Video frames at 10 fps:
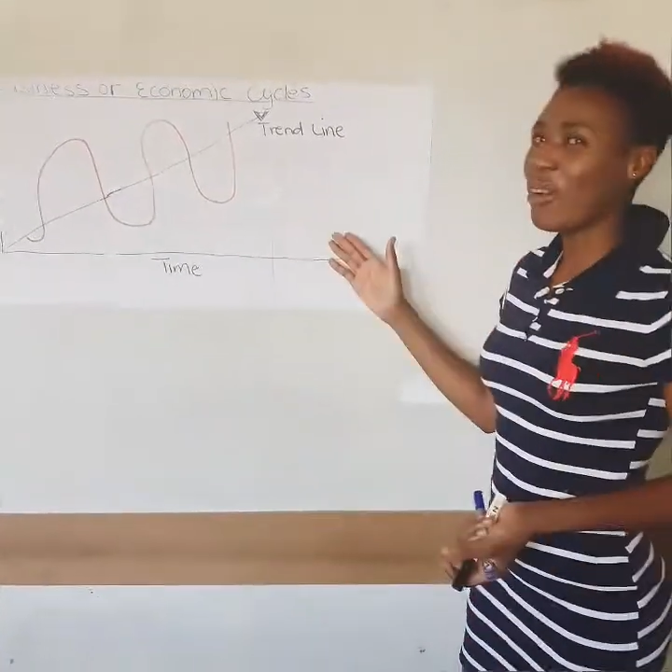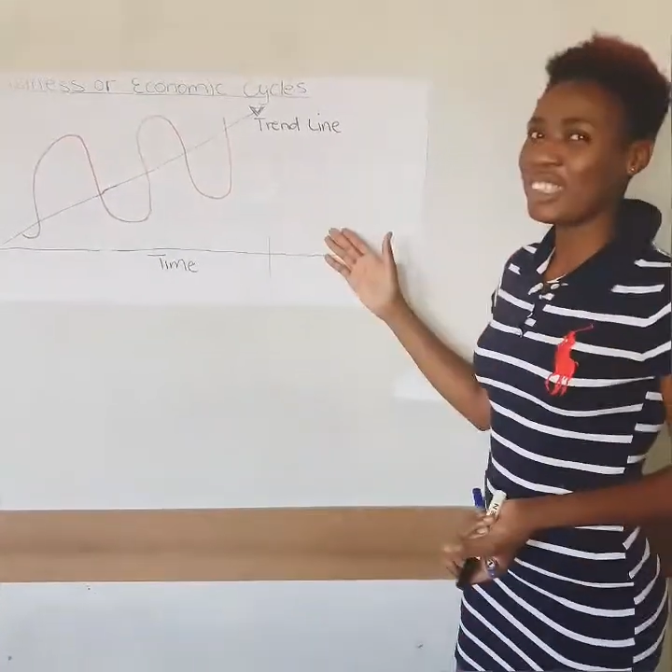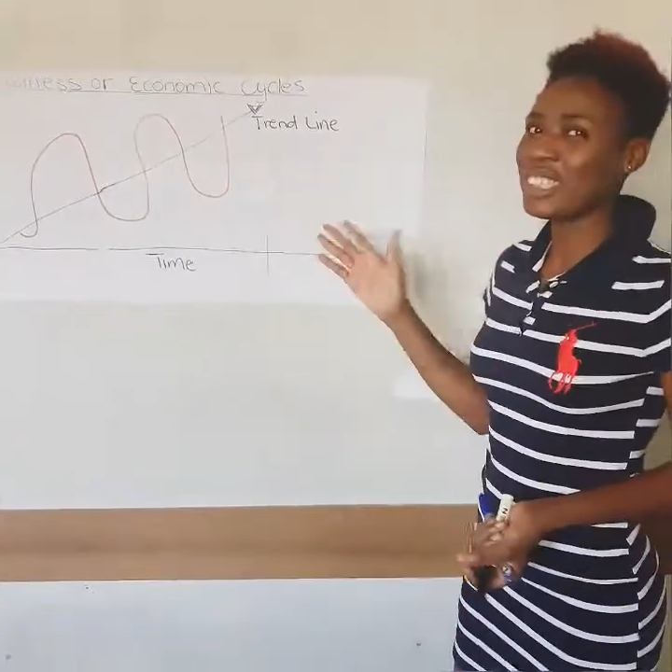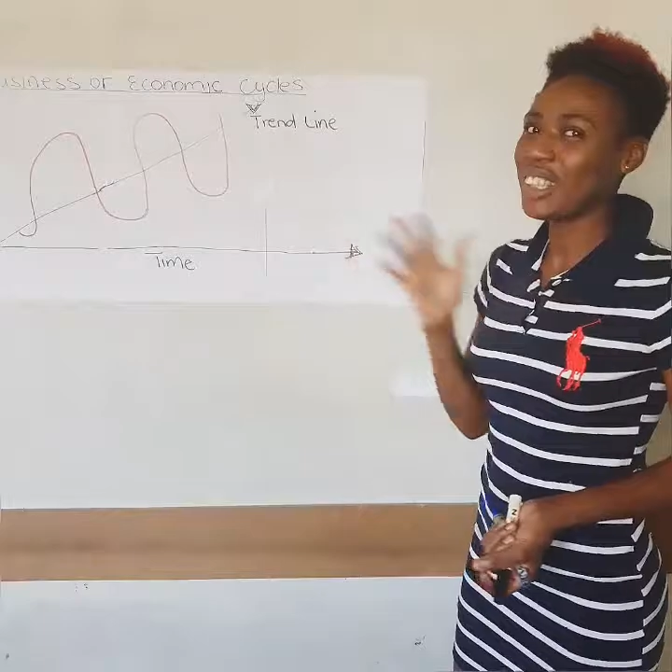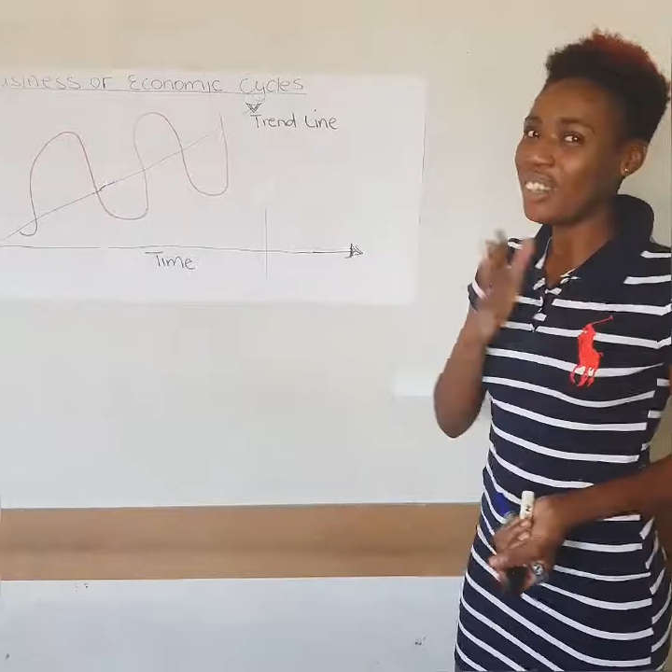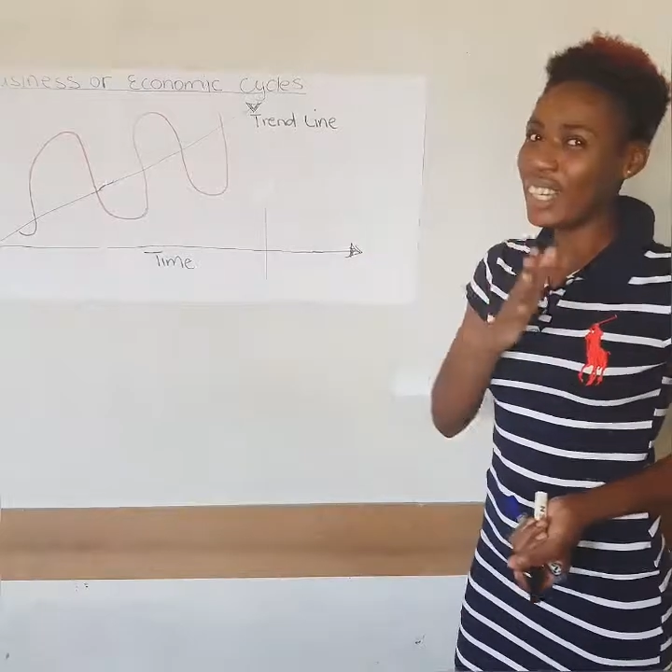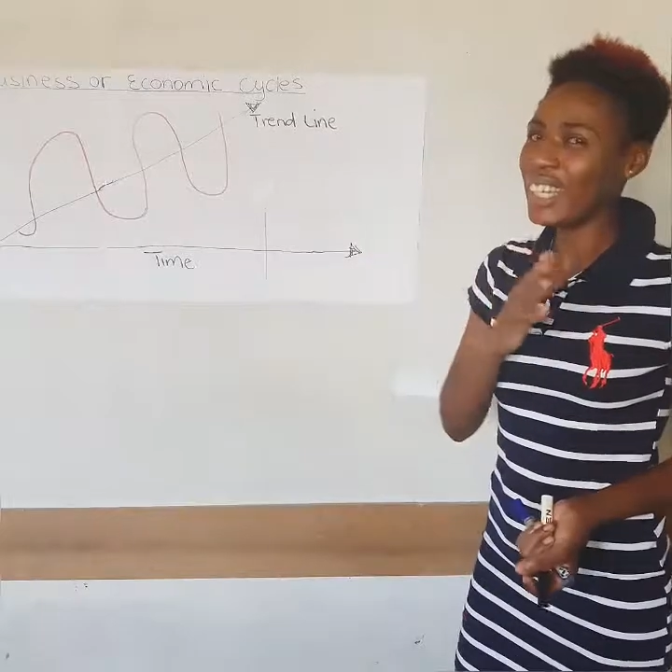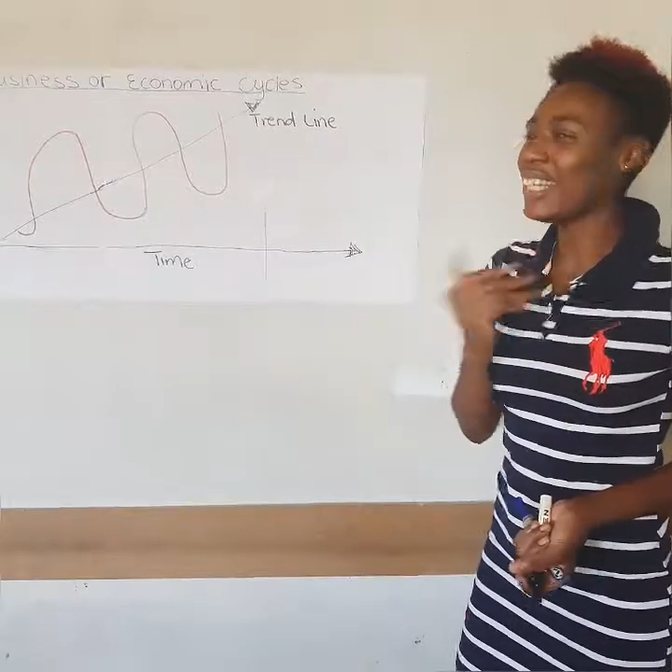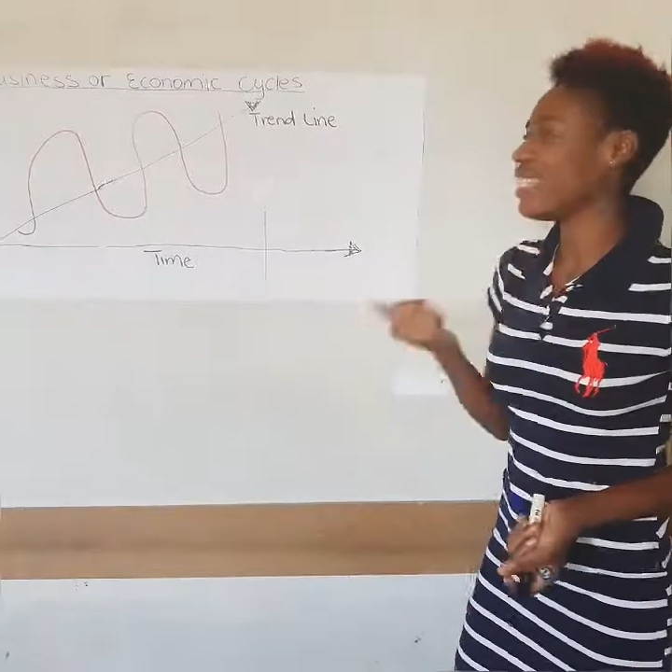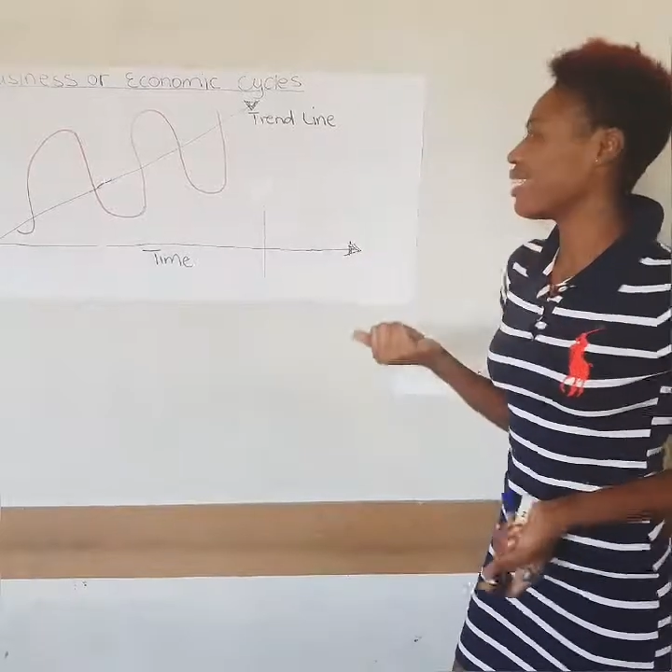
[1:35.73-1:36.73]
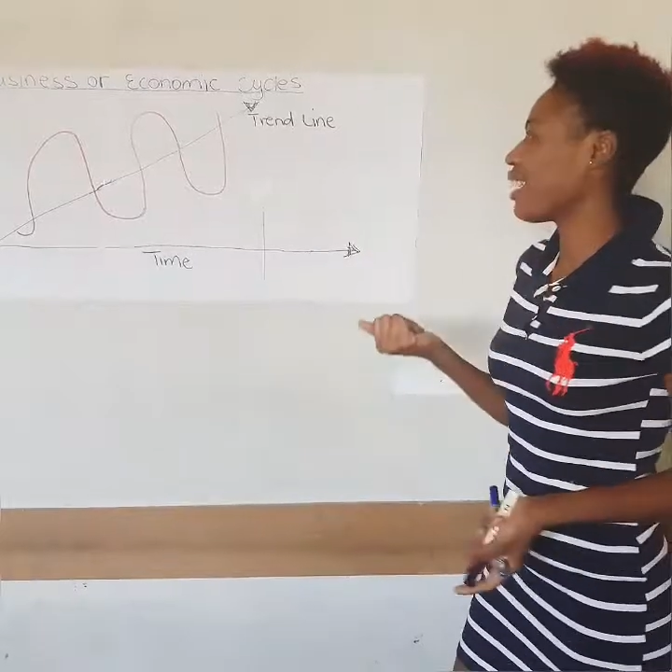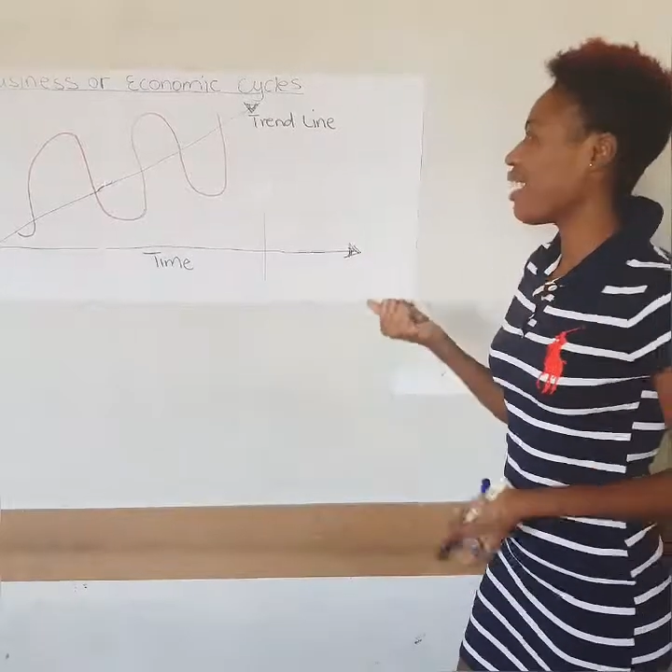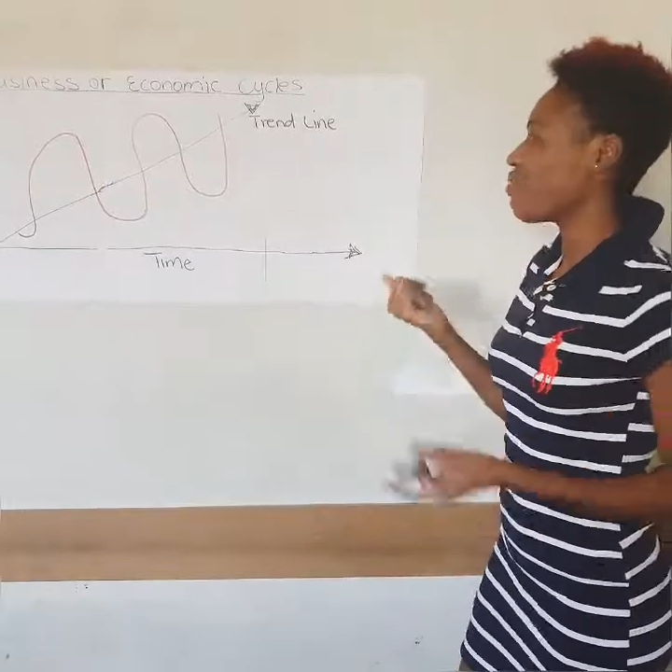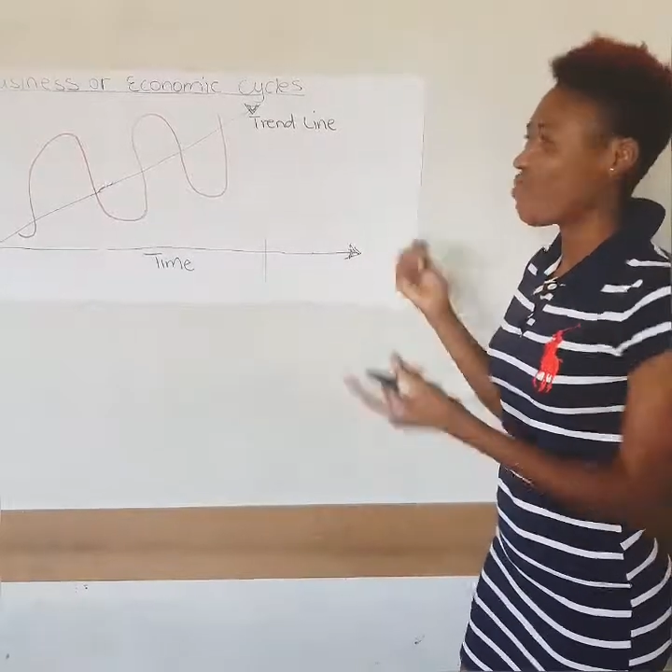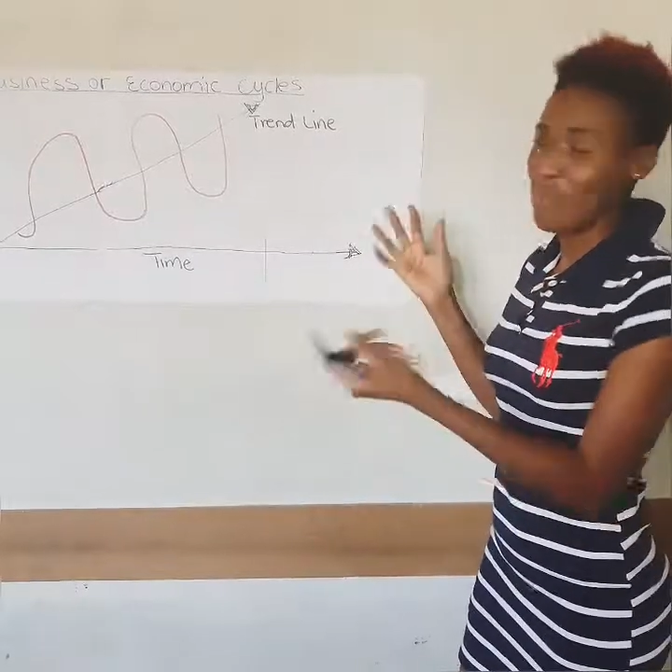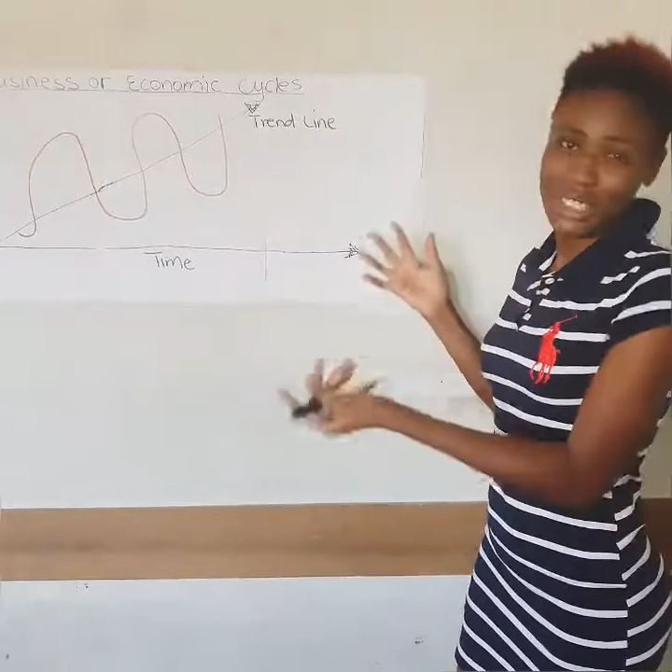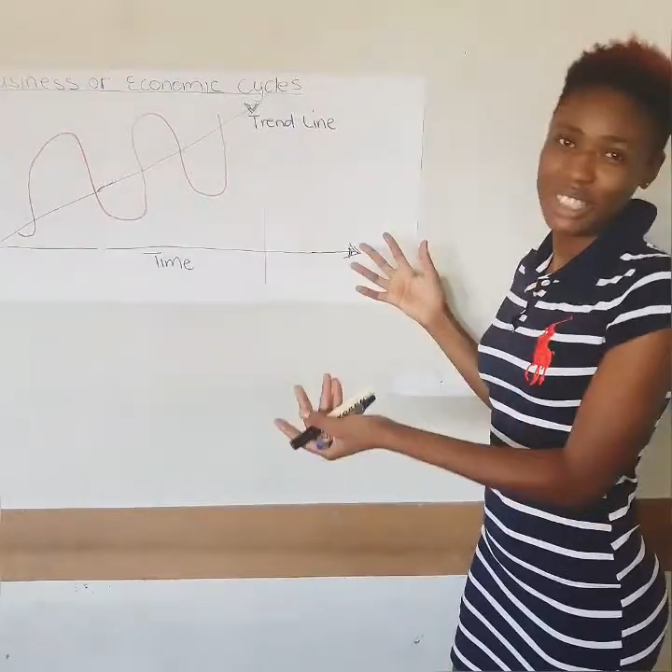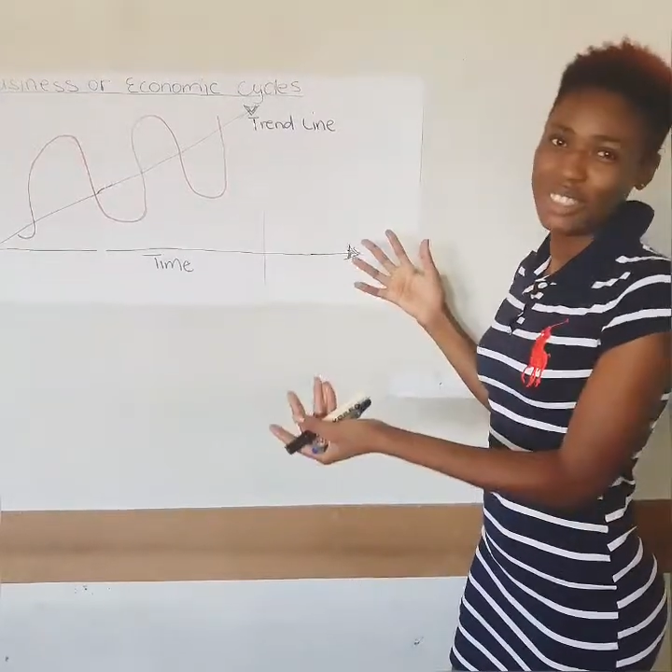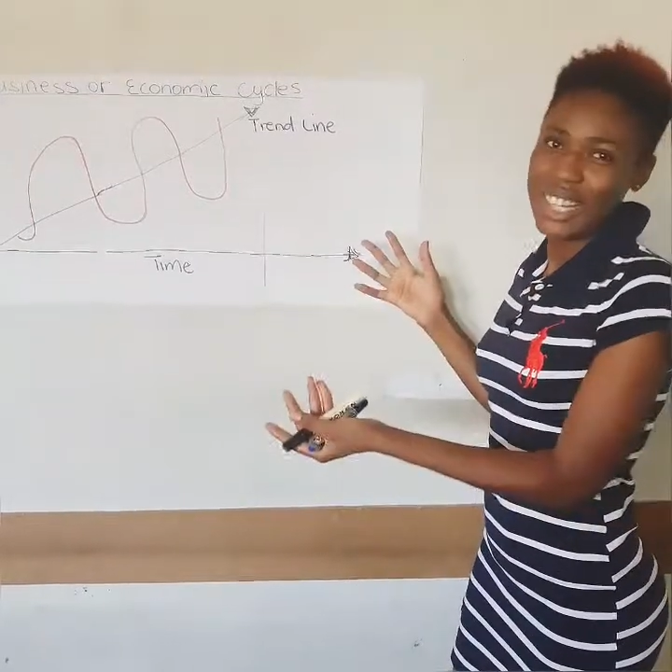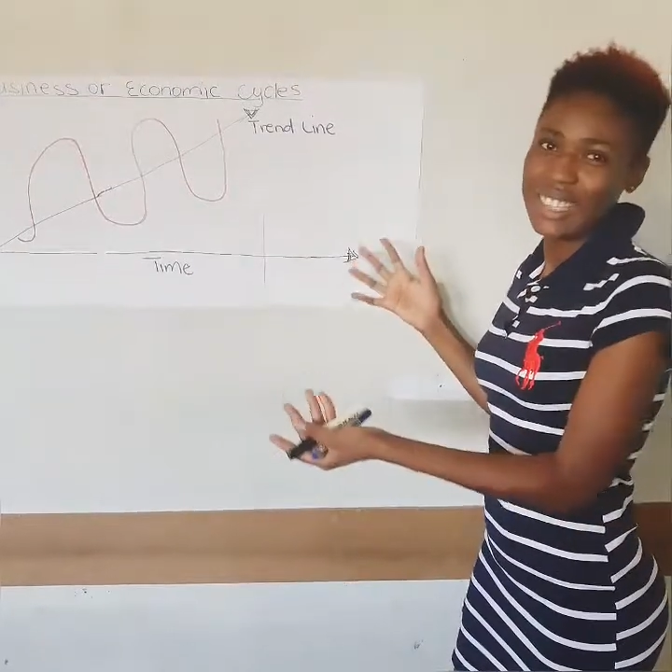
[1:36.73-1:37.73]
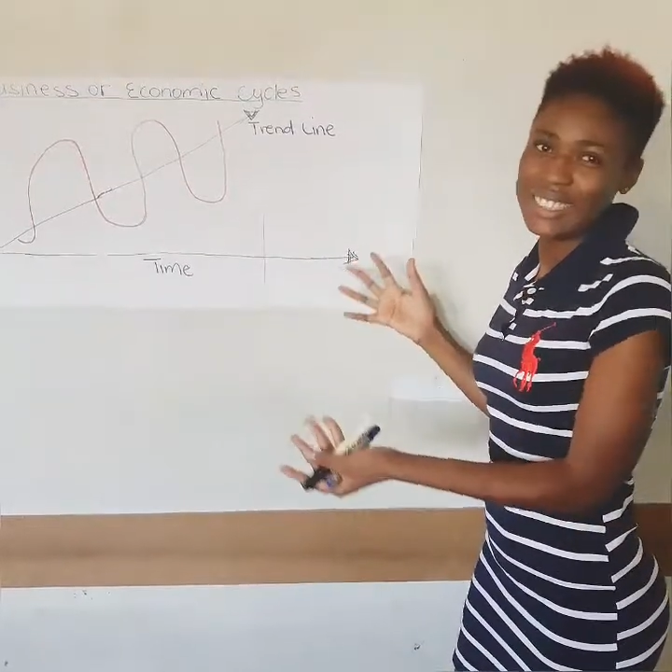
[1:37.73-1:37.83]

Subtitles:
Sorry, it's materials